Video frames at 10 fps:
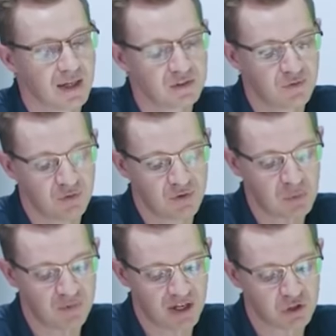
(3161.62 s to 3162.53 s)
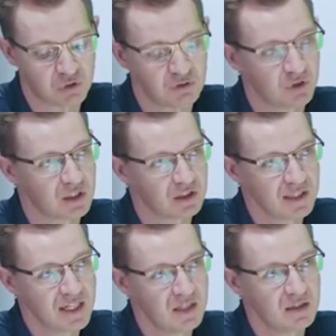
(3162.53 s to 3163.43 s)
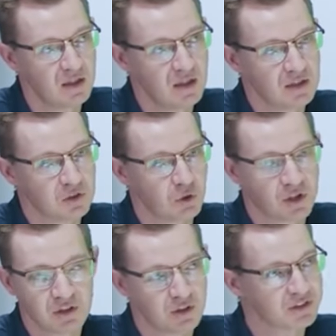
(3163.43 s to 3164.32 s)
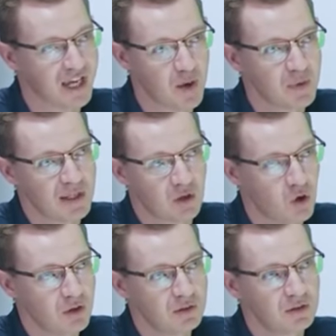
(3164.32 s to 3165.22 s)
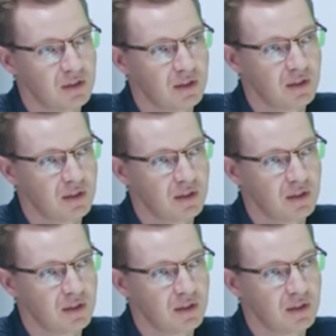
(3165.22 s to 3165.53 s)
too. And it's very professional, very clean. So it doesn't look scammy at all.